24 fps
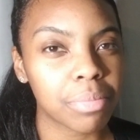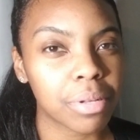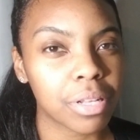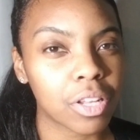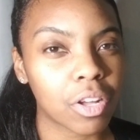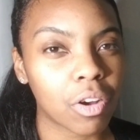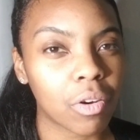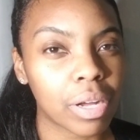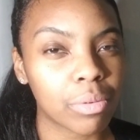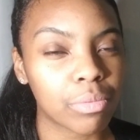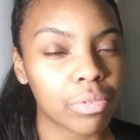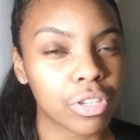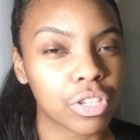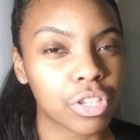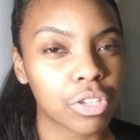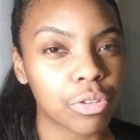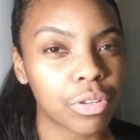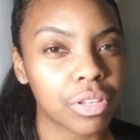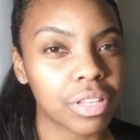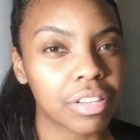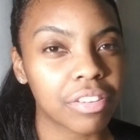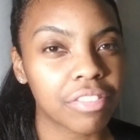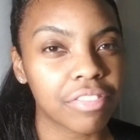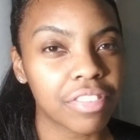below, and we'll show
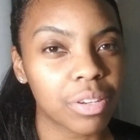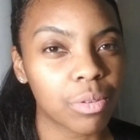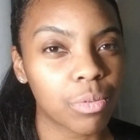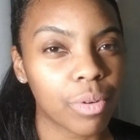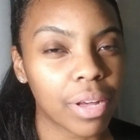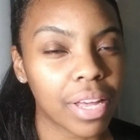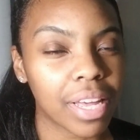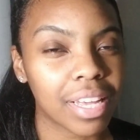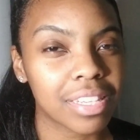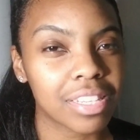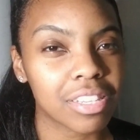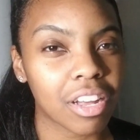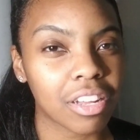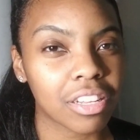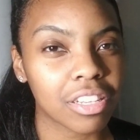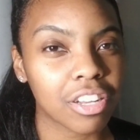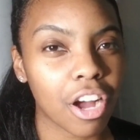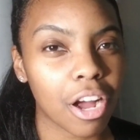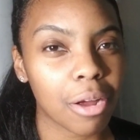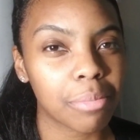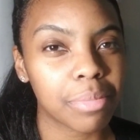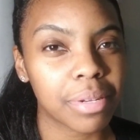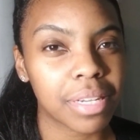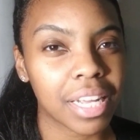you different ways on
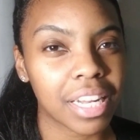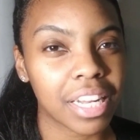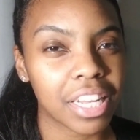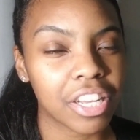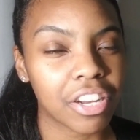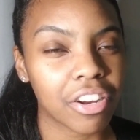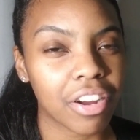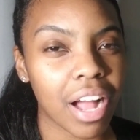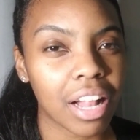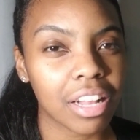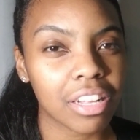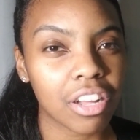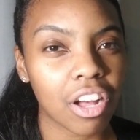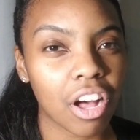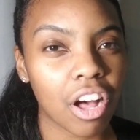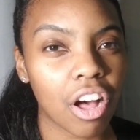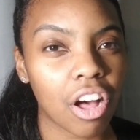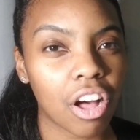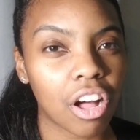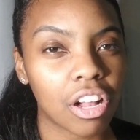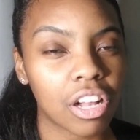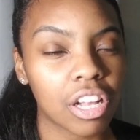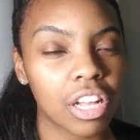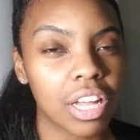carbonating your
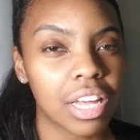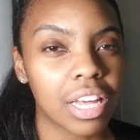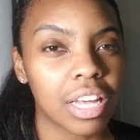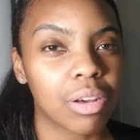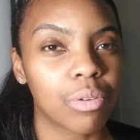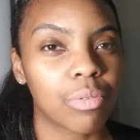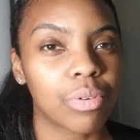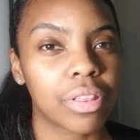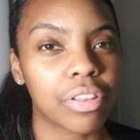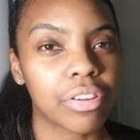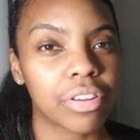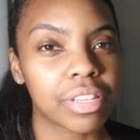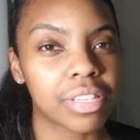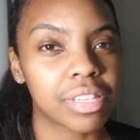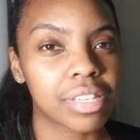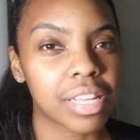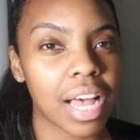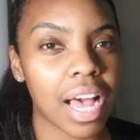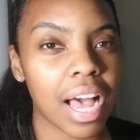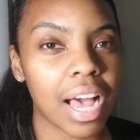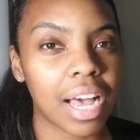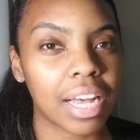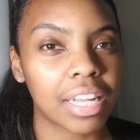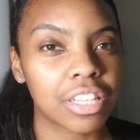alcohol, whether it's
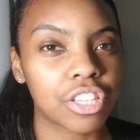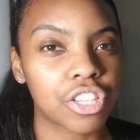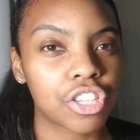to add